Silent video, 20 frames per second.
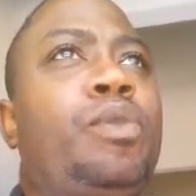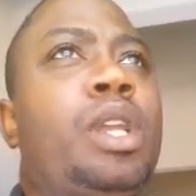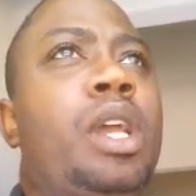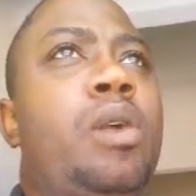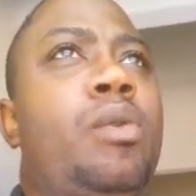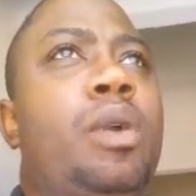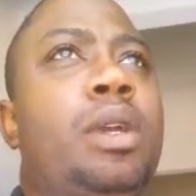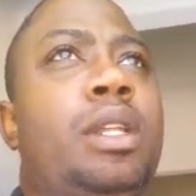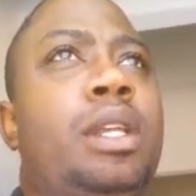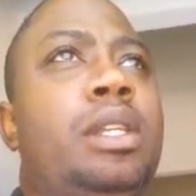
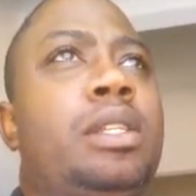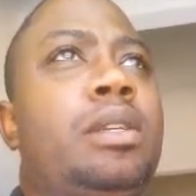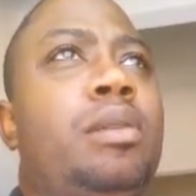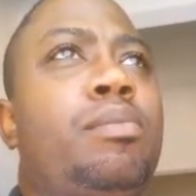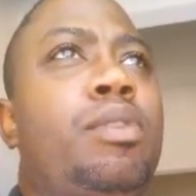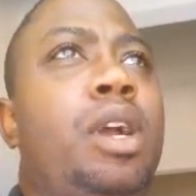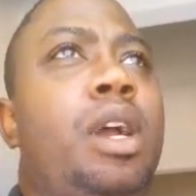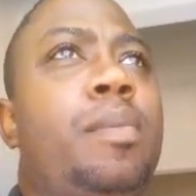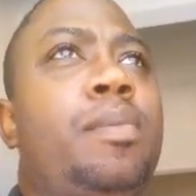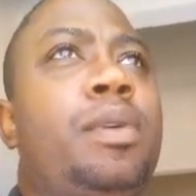I worked at some
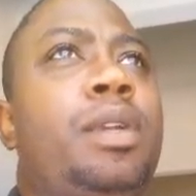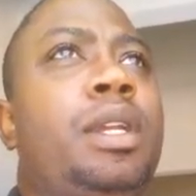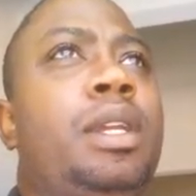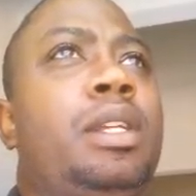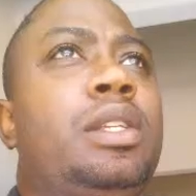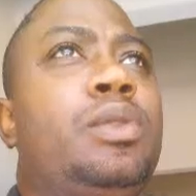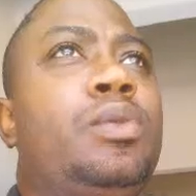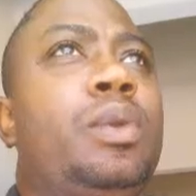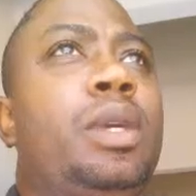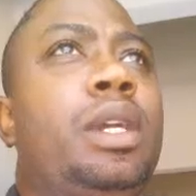
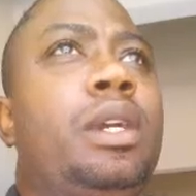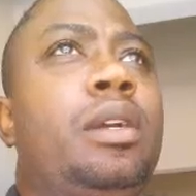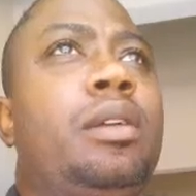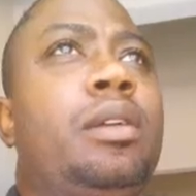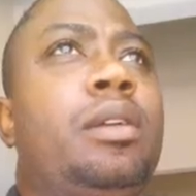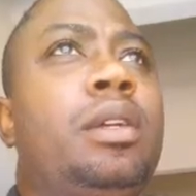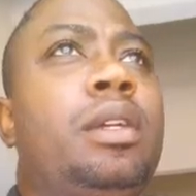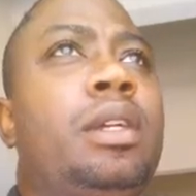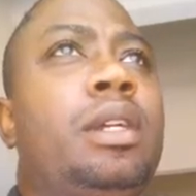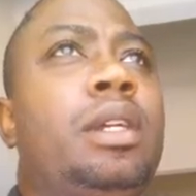properties
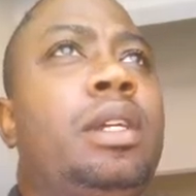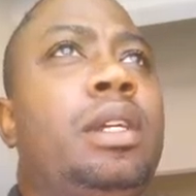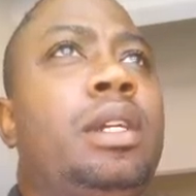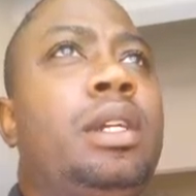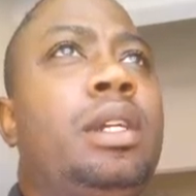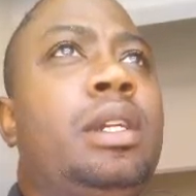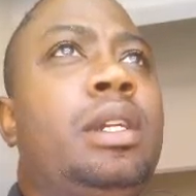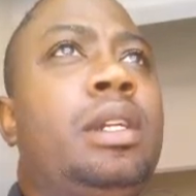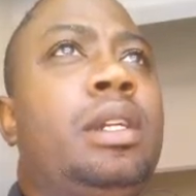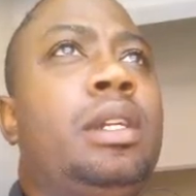where,
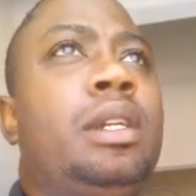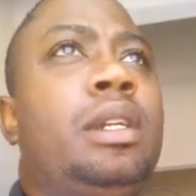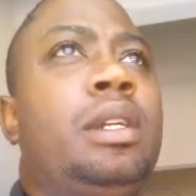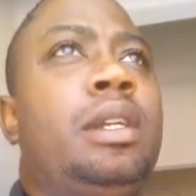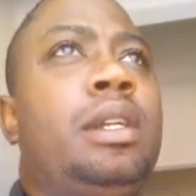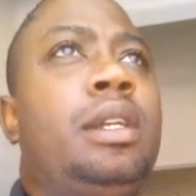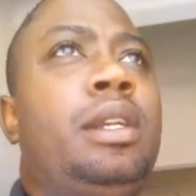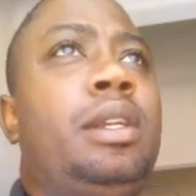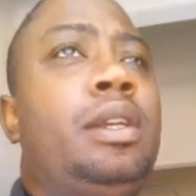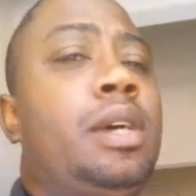
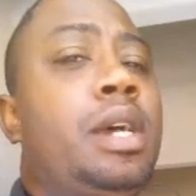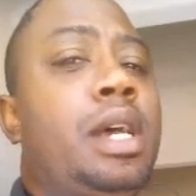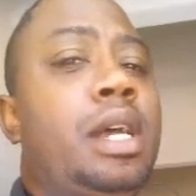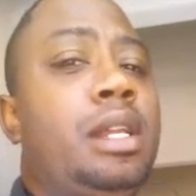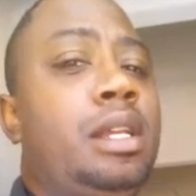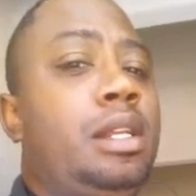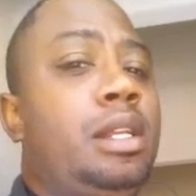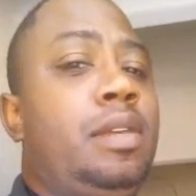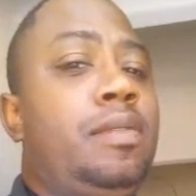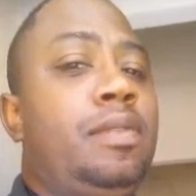you know,
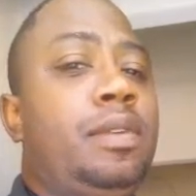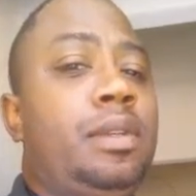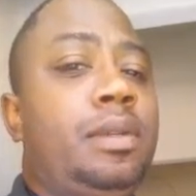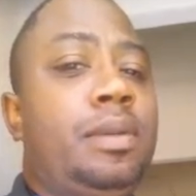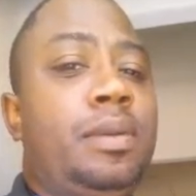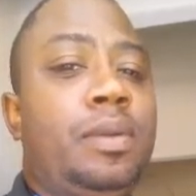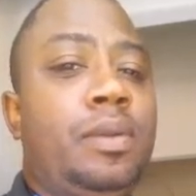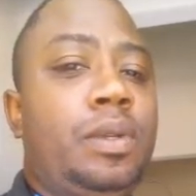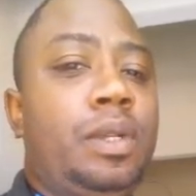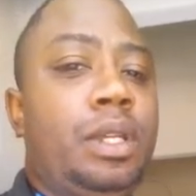I didn't even,